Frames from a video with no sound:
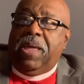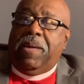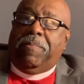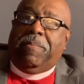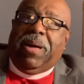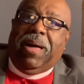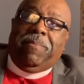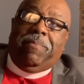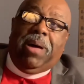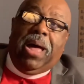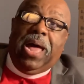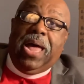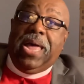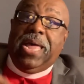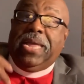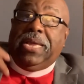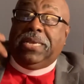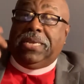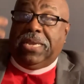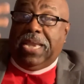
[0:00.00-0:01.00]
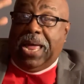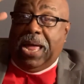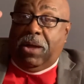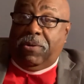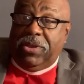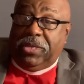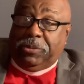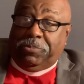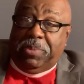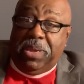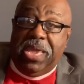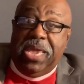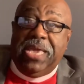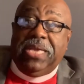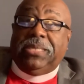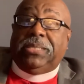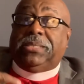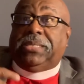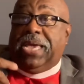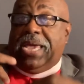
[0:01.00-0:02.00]
My mind now is
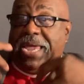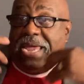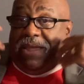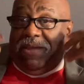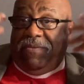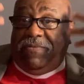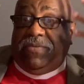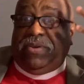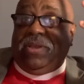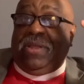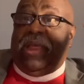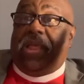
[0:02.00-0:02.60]
being saved.